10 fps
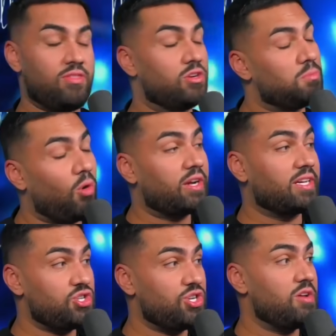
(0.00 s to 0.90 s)
and there's
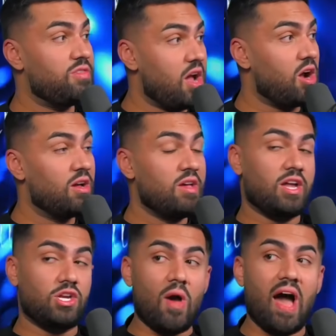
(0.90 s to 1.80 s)
market share there mm.
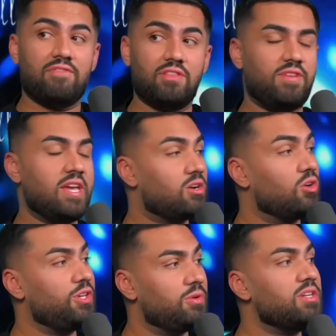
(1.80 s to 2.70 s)
and you have the
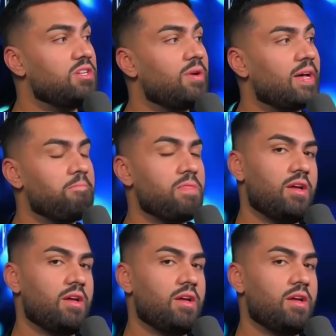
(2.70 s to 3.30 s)
vehicle, you right. can do it.